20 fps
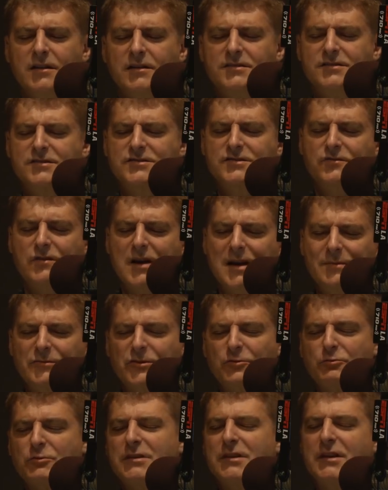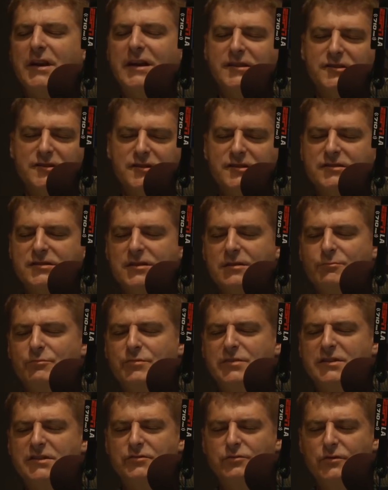Describe the relationship
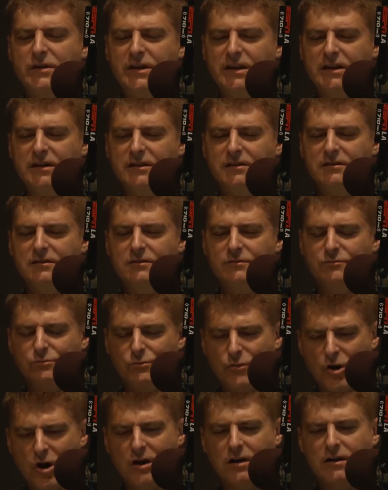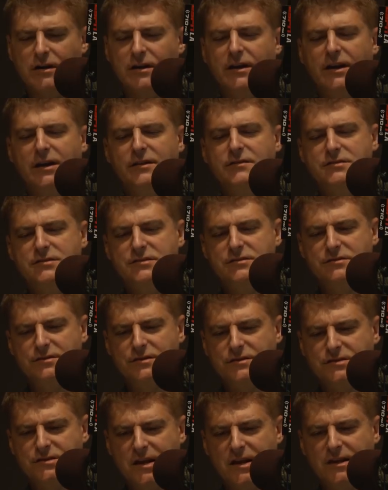between Mark, again, this is
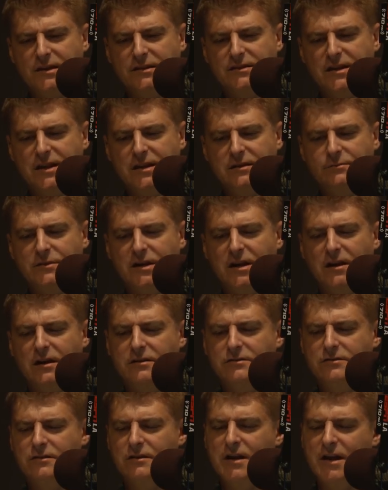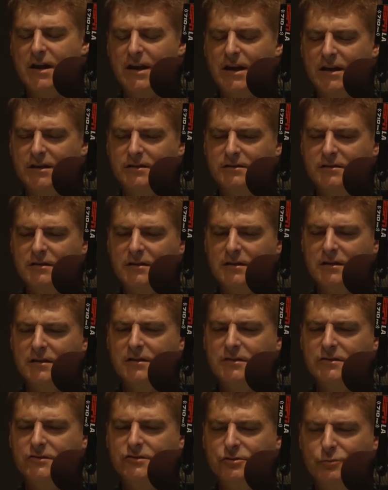the Channing Tatum character, and
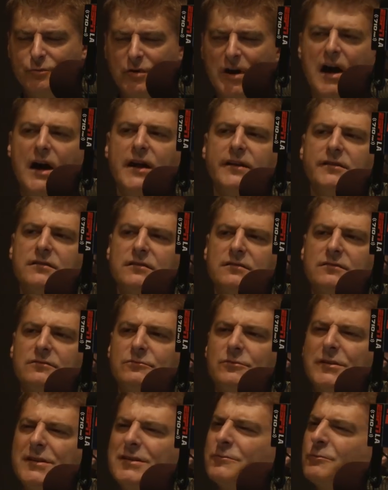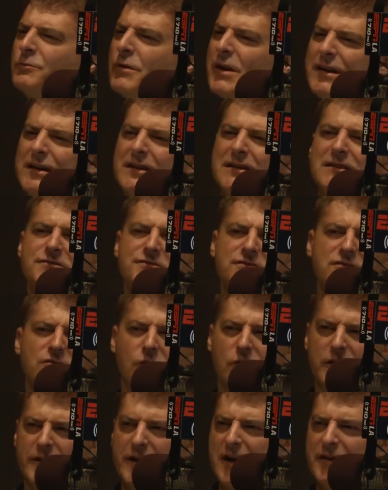DuPont. What is
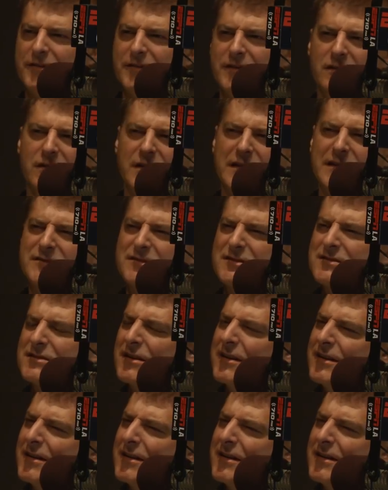going on there? It's